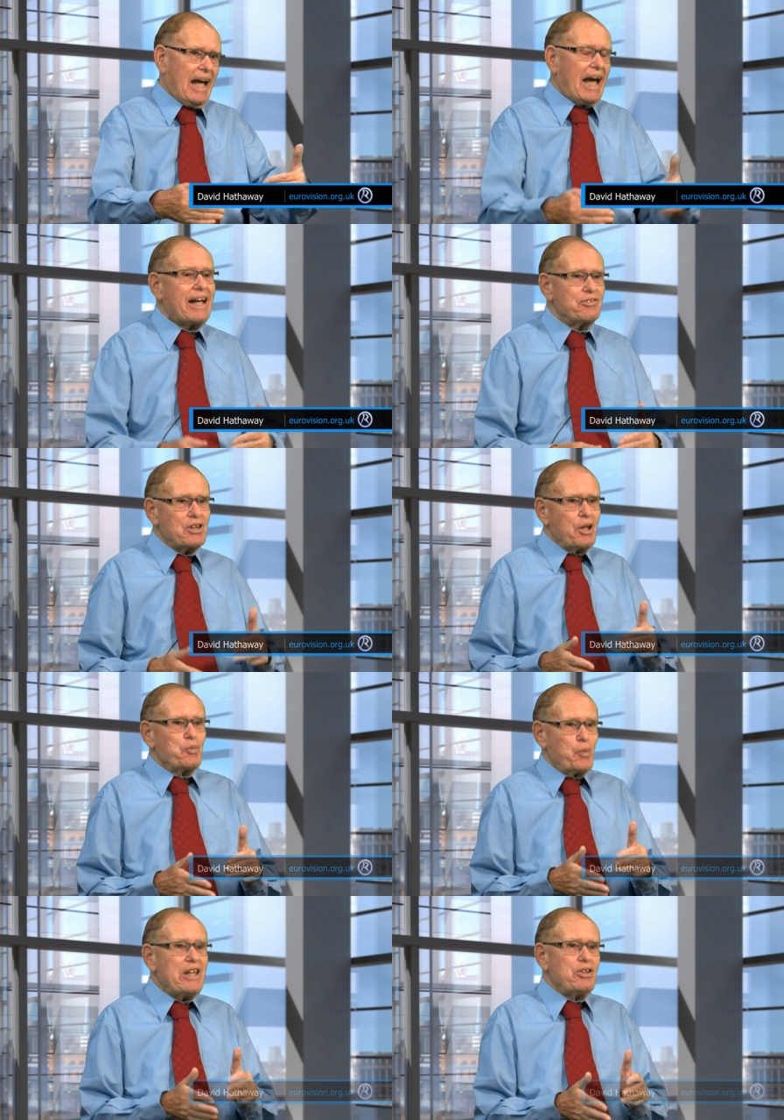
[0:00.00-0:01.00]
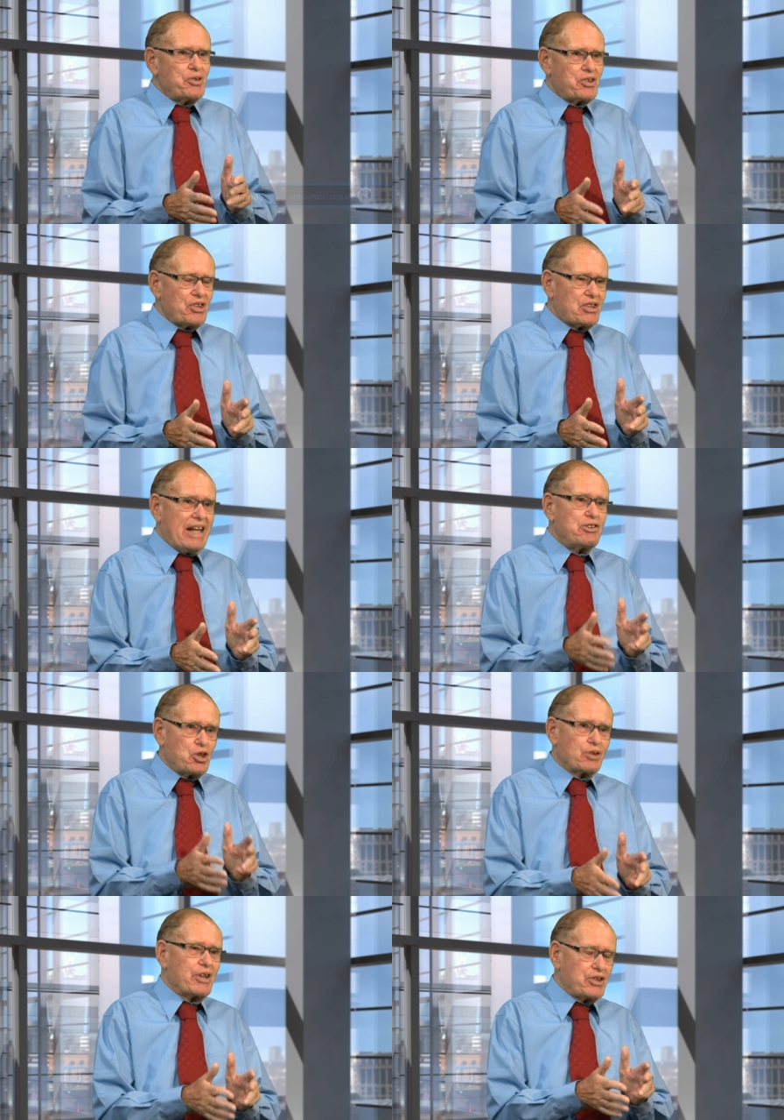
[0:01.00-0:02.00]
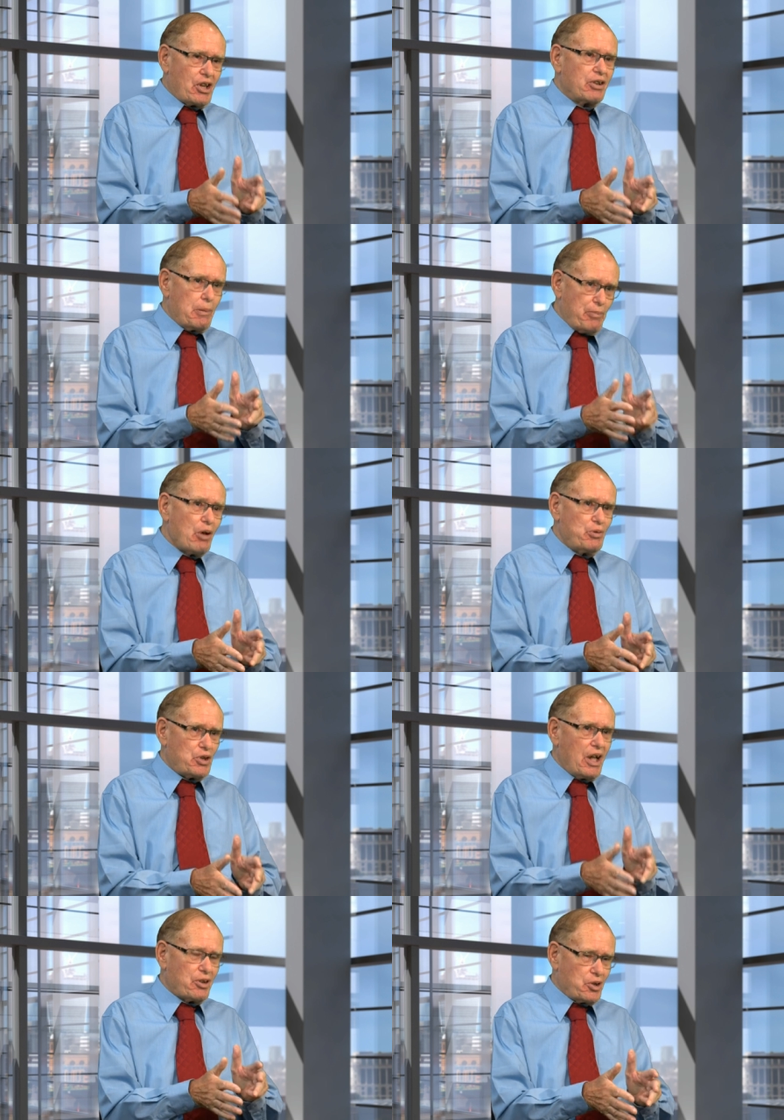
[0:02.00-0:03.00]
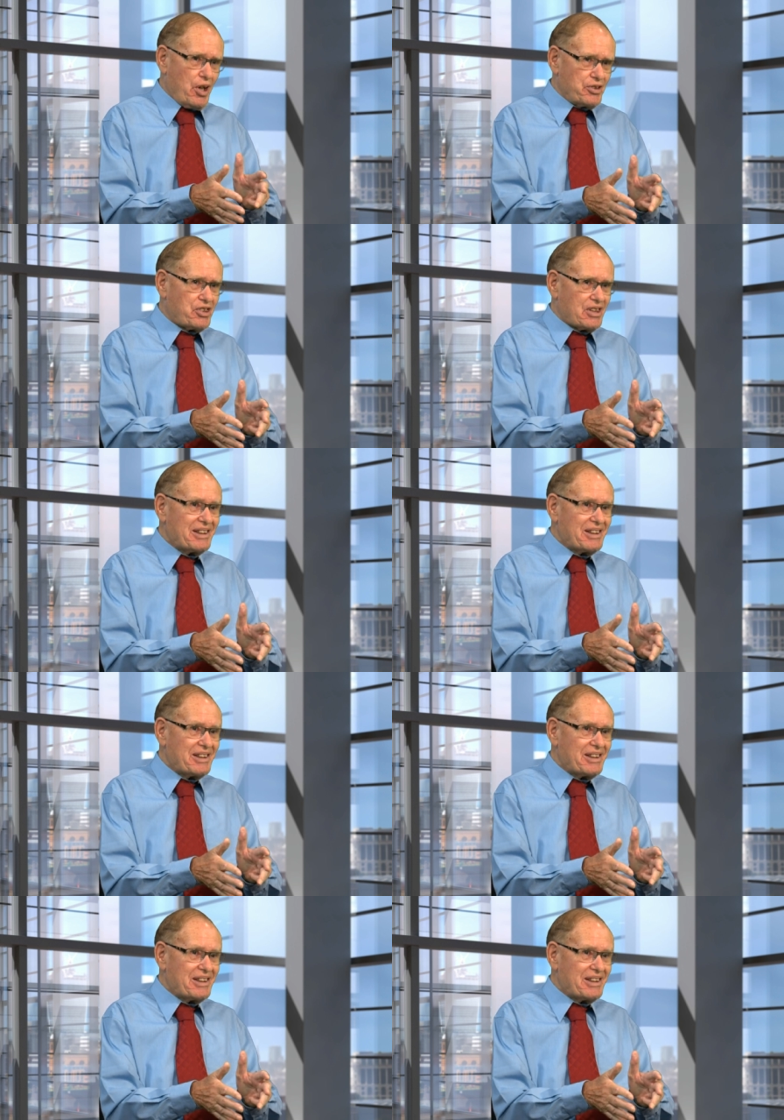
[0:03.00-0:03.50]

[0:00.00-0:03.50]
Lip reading: And we used to send tourists on a boat across